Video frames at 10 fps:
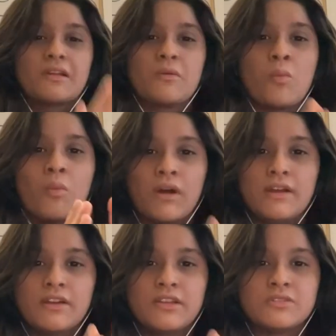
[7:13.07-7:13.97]
What
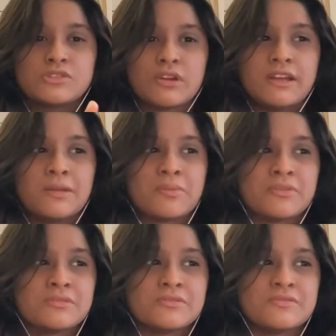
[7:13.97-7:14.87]
are you trying to
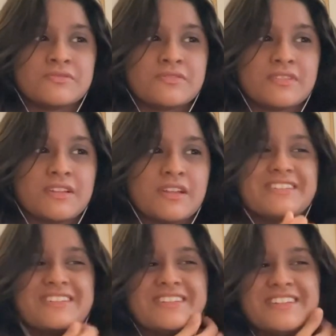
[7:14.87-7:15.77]
prove?
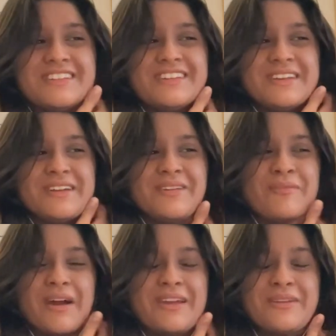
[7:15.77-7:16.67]

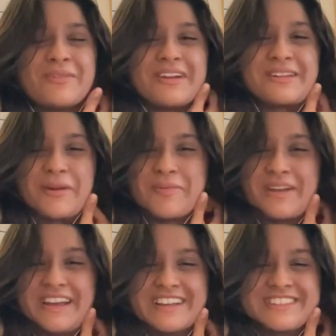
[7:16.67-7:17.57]
Why are you wearing no
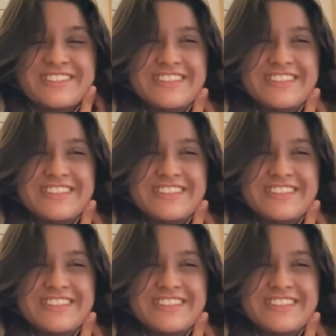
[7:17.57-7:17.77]
pants on the